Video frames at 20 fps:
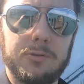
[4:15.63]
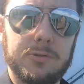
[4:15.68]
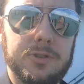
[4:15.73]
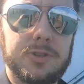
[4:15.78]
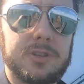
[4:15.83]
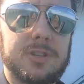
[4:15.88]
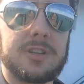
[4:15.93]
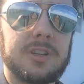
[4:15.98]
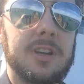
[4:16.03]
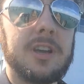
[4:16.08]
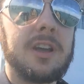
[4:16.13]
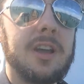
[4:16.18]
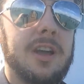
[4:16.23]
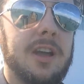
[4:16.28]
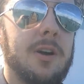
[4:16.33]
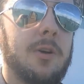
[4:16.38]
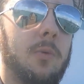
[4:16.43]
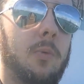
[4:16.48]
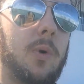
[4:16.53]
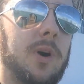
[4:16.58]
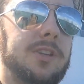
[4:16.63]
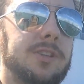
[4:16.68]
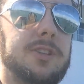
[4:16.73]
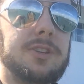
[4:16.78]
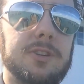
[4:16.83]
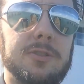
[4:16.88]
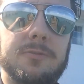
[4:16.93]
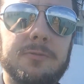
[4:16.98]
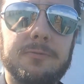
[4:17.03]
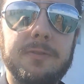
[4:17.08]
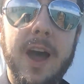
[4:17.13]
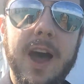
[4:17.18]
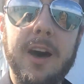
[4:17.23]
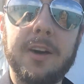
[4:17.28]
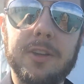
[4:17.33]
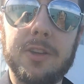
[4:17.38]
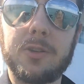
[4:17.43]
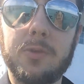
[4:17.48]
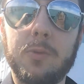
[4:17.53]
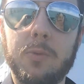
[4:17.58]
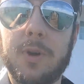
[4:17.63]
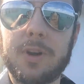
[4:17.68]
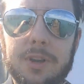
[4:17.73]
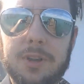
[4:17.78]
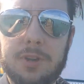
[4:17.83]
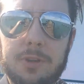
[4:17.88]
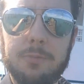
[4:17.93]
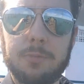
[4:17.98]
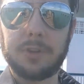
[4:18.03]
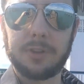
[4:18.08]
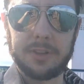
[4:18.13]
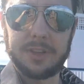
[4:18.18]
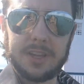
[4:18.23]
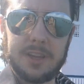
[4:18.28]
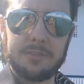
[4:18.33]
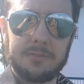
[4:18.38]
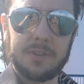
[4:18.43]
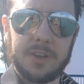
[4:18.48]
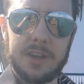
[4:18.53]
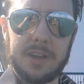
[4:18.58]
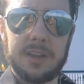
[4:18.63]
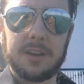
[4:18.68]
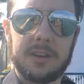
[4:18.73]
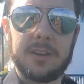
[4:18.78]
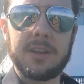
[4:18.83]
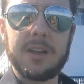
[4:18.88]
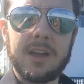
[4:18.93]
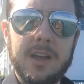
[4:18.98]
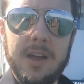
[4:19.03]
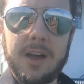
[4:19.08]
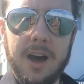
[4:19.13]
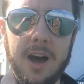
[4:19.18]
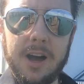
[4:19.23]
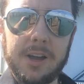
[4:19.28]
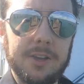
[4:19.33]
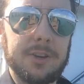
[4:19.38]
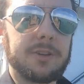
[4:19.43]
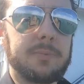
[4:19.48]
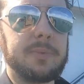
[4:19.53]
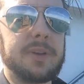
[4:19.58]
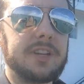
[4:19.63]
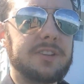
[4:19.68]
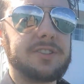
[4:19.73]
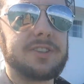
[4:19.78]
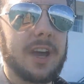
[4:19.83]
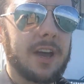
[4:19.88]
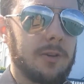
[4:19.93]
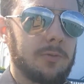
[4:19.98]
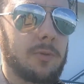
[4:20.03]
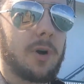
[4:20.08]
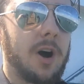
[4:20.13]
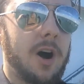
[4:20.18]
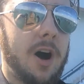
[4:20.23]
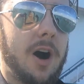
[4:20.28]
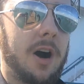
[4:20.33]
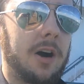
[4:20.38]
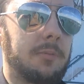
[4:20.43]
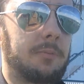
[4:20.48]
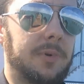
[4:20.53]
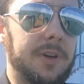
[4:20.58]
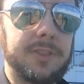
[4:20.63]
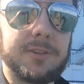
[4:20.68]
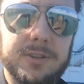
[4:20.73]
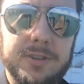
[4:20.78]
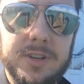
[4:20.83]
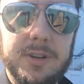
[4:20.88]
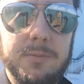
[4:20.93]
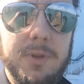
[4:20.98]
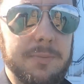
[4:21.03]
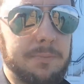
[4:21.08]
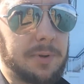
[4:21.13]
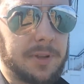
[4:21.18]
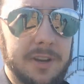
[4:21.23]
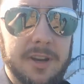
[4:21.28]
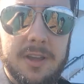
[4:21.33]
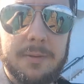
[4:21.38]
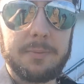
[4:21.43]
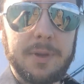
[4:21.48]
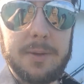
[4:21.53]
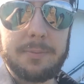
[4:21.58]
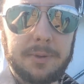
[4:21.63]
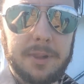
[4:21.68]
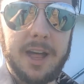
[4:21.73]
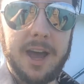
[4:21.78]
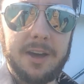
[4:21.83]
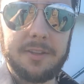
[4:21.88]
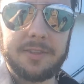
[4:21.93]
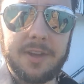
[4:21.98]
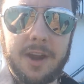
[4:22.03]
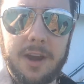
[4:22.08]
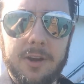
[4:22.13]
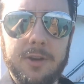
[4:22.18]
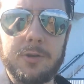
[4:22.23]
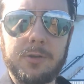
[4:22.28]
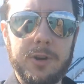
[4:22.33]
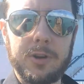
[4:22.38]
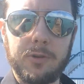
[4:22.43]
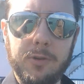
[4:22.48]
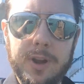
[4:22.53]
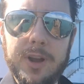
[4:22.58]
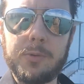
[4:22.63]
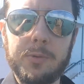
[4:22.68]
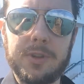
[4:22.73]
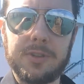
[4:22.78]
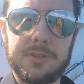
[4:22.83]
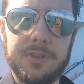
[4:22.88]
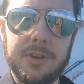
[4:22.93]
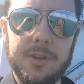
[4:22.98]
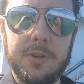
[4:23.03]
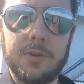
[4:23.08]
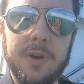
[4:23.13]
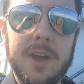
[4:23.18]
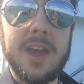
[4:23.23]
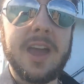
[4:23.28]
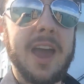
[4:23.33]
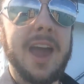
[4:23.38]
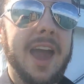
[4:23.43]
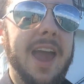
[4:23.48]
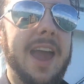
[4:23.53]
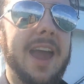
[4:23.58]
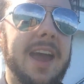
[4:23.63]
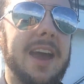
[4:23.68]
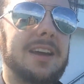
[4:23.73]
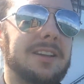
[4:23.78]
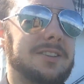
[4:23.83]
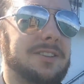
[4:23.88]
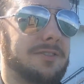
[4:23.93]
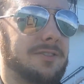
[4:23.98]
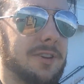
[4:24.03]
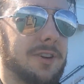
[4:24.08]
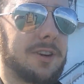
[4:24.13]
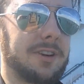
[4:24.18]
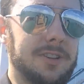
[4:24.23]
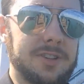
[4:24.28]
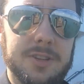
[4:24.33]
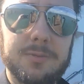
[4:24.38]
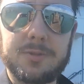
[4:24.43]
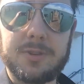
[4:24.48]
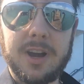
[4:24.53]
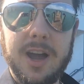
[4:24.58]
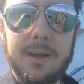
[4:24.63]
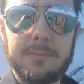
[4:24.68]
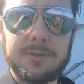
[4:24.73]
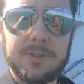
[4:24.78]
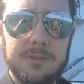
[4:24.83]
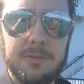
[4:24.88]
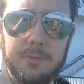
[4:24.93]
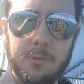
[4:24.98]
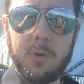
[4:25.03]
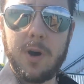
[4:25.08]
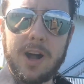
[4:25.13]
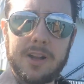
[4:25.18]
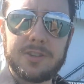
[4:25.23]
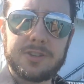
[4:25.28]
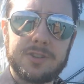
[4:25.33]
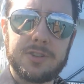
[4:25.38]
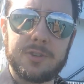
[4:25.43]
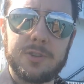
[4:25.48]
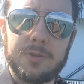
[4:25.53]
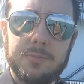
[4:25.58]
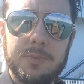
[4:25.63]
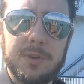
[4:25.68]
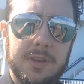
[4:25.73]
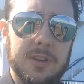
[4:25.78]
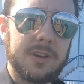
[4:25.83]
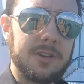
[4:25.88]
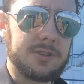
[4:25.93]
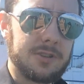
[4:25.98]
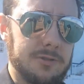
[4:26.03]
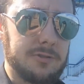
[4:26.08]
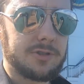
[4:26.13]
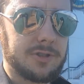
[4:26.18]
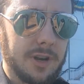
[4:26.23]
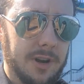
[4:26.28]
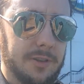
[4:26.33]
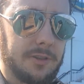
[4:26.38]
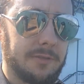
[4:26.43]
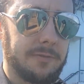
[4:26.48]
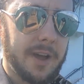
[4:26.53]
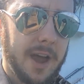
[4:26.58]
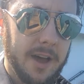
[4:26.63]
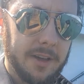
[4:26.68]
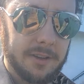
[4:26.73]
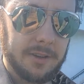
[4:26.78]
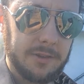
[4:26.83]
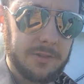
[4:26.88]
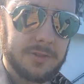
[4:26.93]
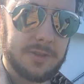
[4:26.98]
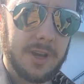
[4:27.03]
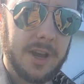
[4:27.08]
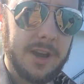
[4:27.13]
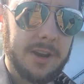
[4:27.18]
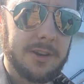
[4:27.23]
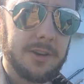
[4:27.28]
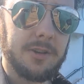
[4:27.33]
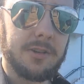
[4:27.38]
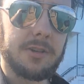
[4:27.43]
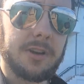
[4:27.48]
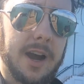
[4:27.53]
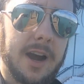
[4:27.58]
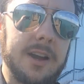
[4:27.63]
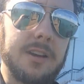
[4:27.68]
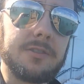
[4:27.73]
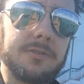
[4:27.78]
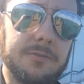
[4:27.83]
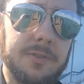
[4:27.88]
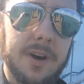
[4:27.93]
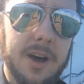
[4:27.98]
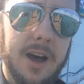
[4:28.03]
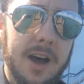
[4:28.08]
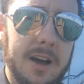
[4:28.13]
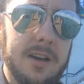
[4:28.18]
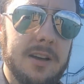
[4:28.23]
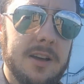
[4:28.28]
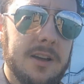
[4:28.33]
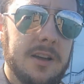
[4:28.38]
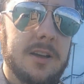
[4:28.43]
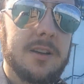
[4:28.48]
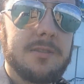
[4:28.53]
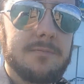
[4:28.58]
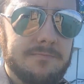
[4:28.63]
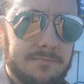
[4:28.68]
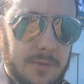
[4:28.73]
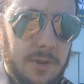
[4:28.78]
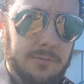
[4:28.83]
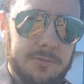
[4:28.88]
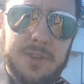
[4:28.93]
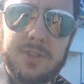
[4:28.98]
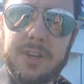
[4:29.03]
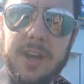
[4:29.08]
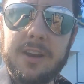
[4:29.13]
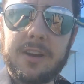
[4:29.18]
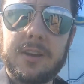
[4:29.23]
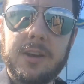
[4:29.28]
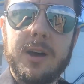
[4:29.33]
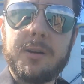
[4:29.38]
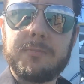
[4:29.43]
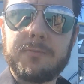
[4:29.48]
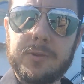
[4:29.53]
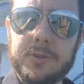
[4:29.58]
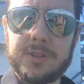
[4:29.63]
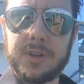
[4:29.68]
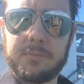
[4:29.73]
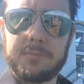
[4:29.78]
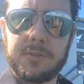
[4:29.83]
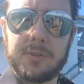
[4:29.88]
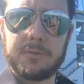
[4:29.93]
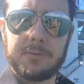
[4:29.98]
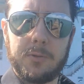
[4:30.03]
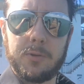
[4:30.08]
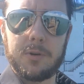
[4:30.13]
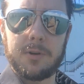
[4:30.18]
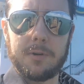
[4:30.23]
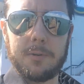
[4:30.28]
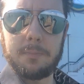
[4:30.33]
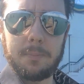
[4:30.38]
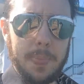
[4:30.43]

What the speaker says: I'm a military brat, and my dad is a very morally principled man. He has a lot, you could say that he has a lot of lines in the sand when it comes on moral values that he stands on, a lot of which he passed on to me.